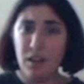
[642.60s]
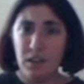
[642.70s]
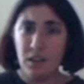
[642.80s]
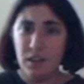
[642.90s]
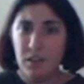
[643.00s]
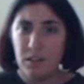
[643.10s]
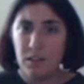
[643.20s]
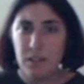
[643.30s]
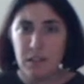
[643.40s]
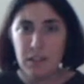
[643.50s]

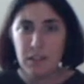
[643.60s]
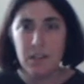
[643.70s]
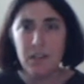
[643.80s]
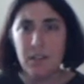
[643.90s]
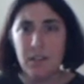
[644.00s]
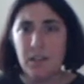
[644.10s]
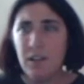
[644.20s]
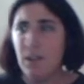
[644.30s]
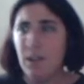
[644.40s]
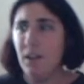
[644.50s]

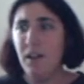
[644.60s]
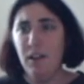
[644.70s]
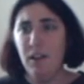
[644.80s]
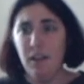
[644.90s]
Nobody speaks.